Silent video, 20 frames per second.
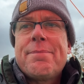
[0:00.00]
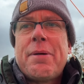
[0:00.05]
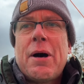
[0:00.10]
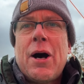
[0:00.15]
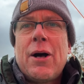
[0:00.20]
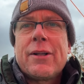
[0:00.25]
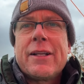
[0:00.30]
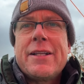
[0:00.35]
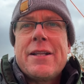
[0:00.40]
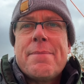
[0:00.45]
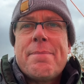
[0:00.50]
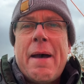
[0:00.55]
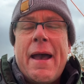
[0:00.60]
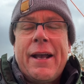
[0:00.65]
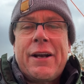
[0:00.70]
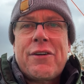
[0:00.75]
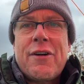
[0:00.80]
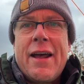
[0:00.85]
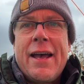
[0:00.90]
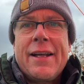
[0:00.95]
pole in the
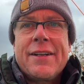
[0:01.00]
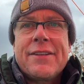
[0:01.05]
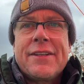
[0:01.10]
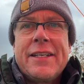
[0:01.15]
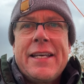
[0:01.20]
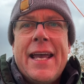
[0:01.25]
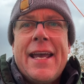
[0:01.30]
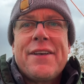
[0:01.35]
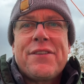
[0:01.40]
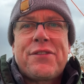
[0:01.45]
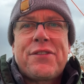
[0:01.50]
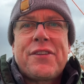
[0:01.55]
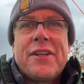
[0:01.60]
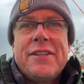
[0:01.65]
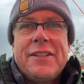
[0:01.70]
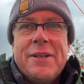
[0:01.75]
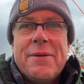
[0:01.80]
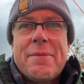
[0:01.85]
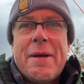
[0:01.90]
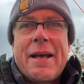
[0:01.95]
background. Yes,
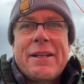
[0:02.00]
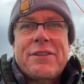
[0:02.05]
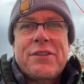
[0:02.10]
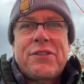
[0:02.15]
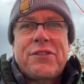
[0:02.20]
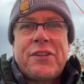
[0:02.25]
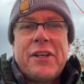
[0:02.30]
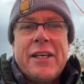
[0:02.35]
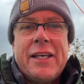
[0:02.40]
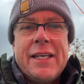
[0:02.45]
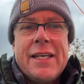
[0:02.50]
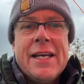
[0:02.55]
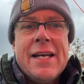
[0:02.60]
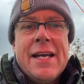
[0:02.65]
you're about to see.